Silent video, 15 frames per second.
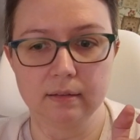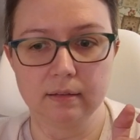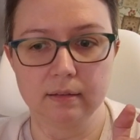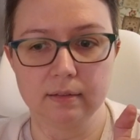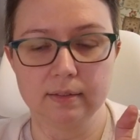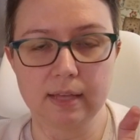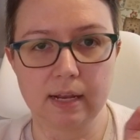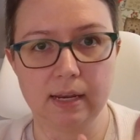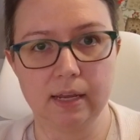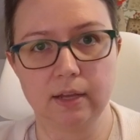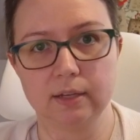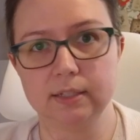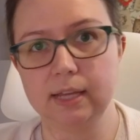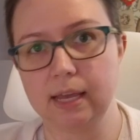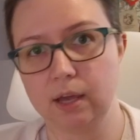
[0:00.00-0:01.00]
said he
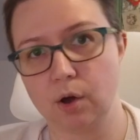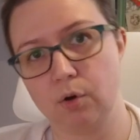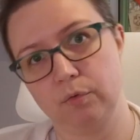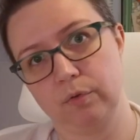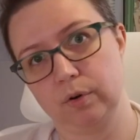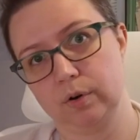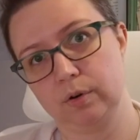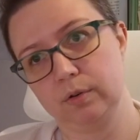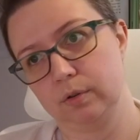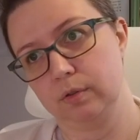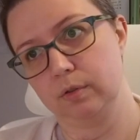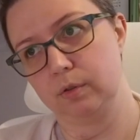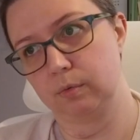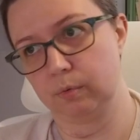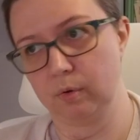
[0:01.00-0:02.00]
could take over
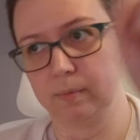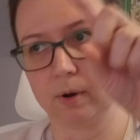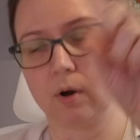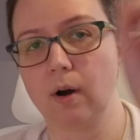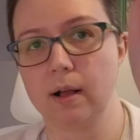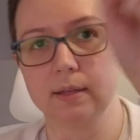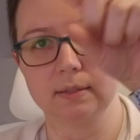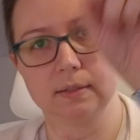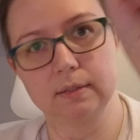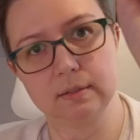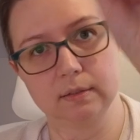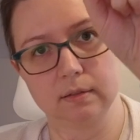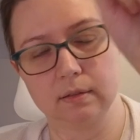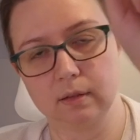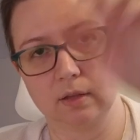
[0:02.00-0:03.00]
the room
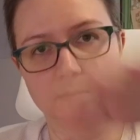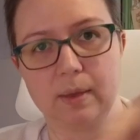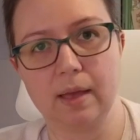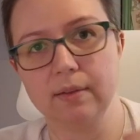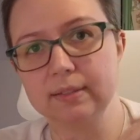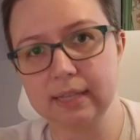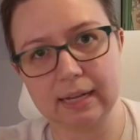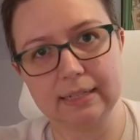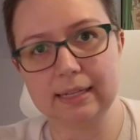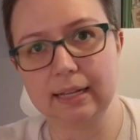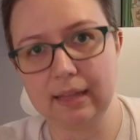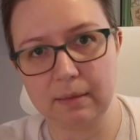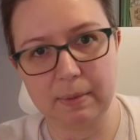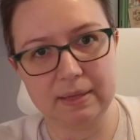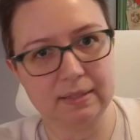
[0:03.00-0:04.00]
across, because it's like a
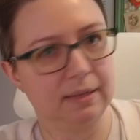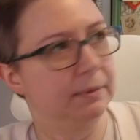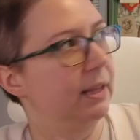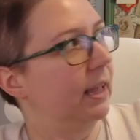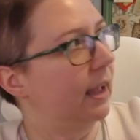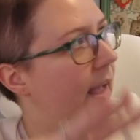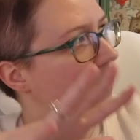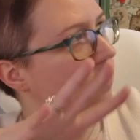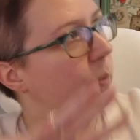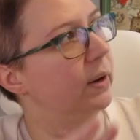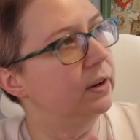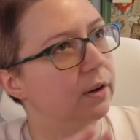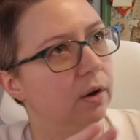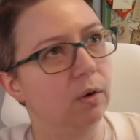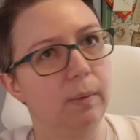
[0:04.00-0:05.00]
daylight basement, like I have a
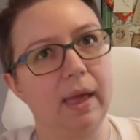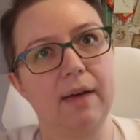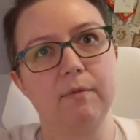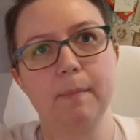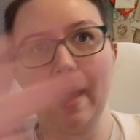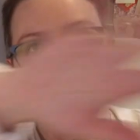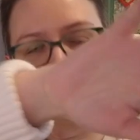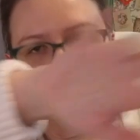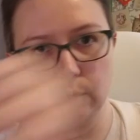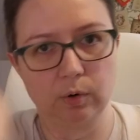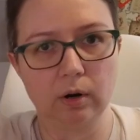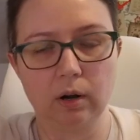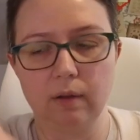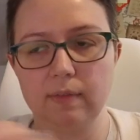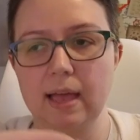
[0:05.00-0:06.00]
window, we have a back
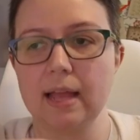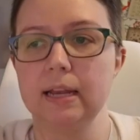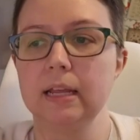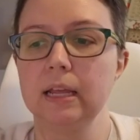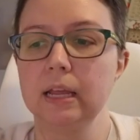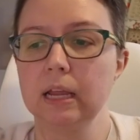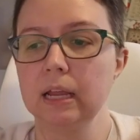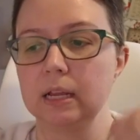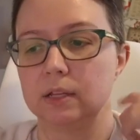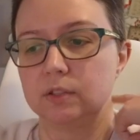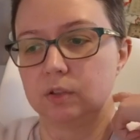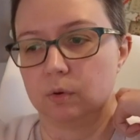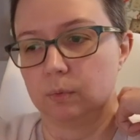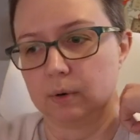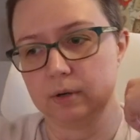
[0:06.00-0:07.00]
door, all of that.
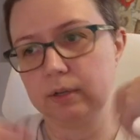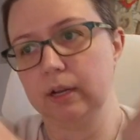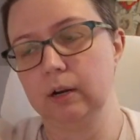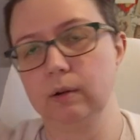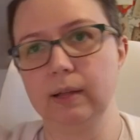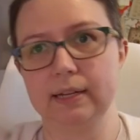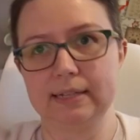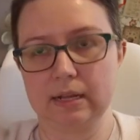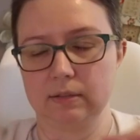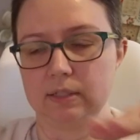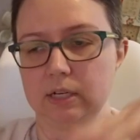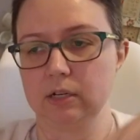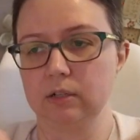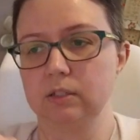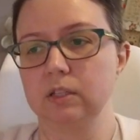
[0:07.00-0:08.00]
So we're, like
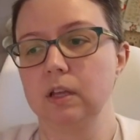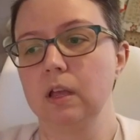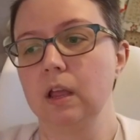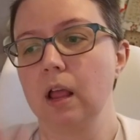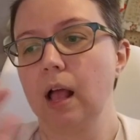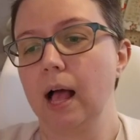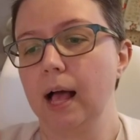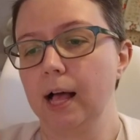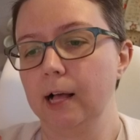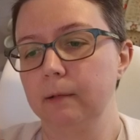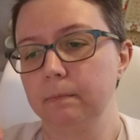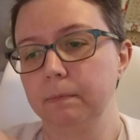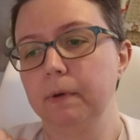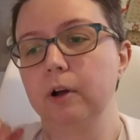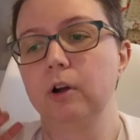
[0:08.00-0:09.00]
downstairs.
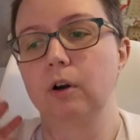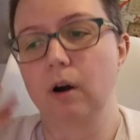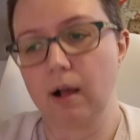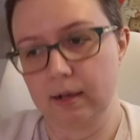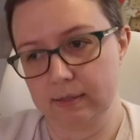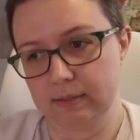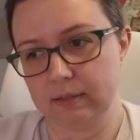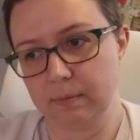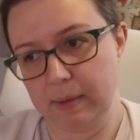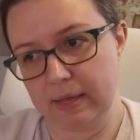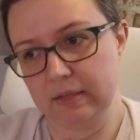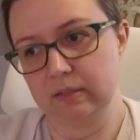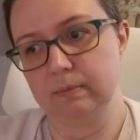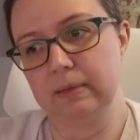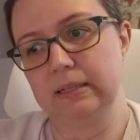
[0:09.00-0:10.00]
Across the
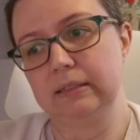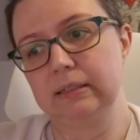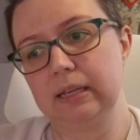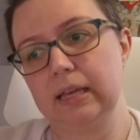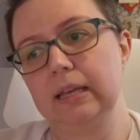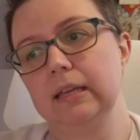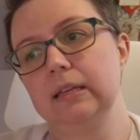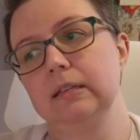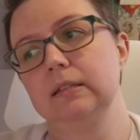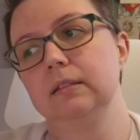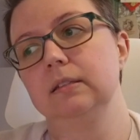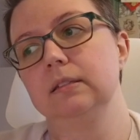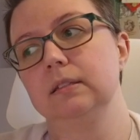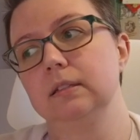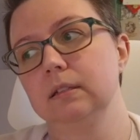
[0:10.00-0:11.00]
basement
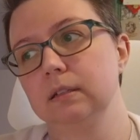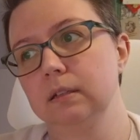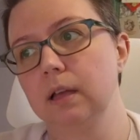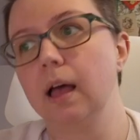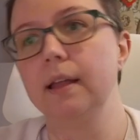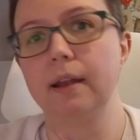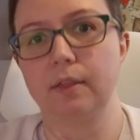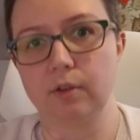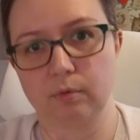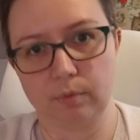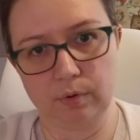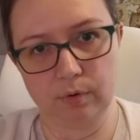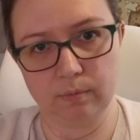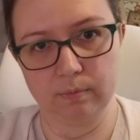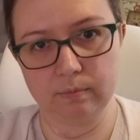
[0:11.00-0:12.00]
is another
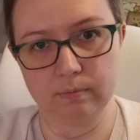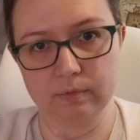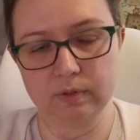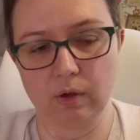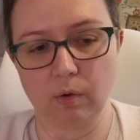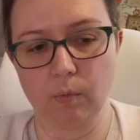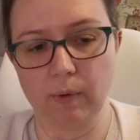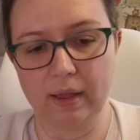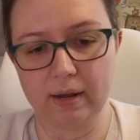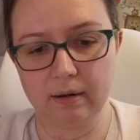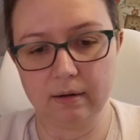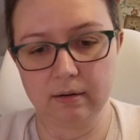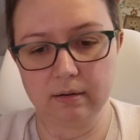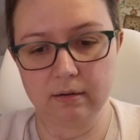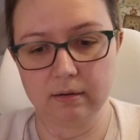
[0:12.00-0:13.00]
room. So
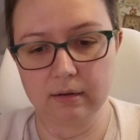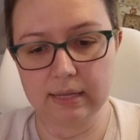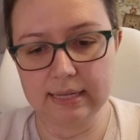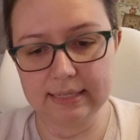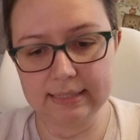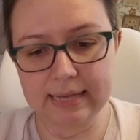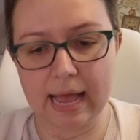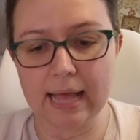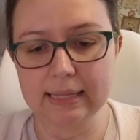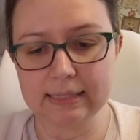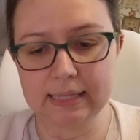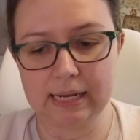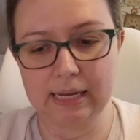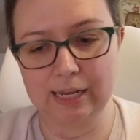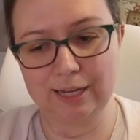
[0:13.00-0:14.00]
when his dad
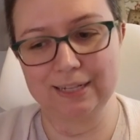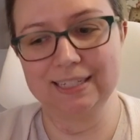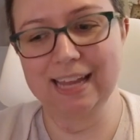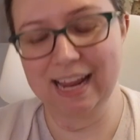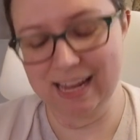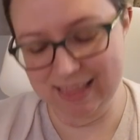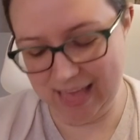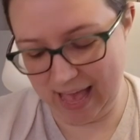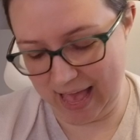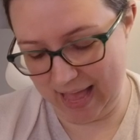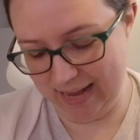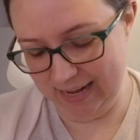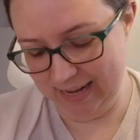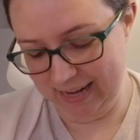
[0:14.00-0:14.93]
said he could take that,